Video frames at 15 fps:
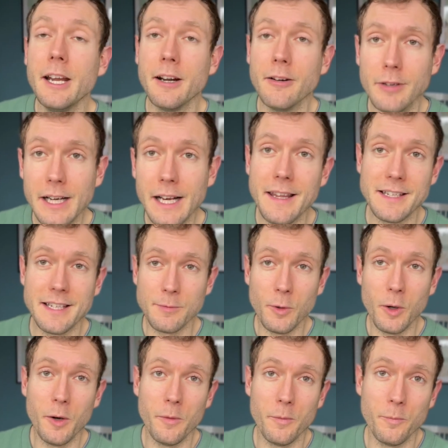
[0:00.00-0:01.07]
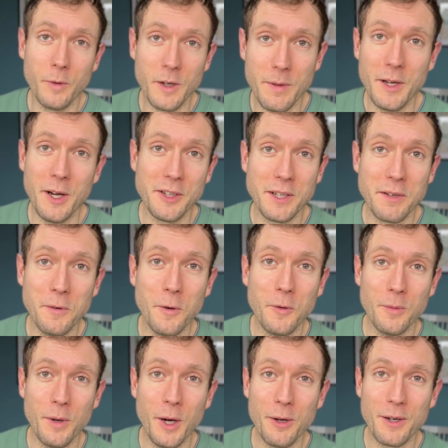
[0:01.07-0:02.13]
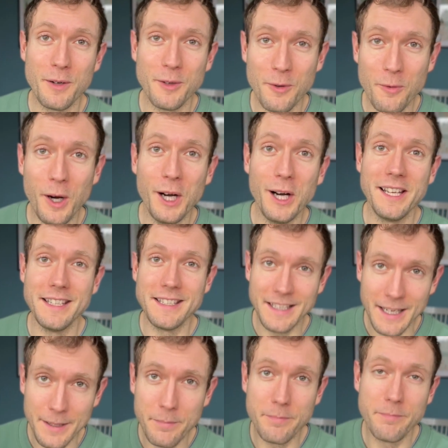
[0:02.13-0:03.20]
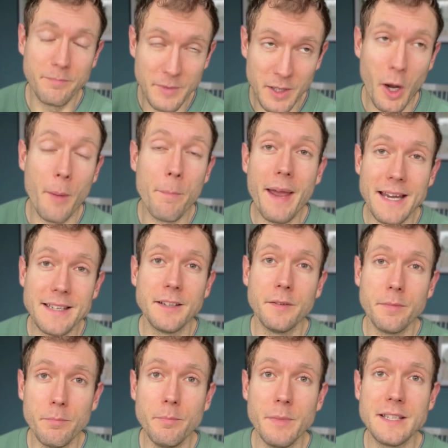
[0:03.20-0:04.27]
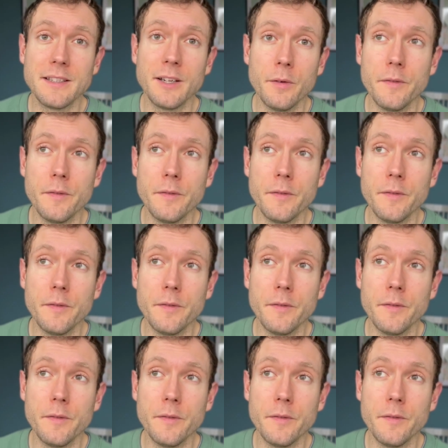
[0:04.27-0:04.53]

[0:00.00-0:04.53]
really, this is what we've been asking for from Hoka for a while is a, you know, a better midsole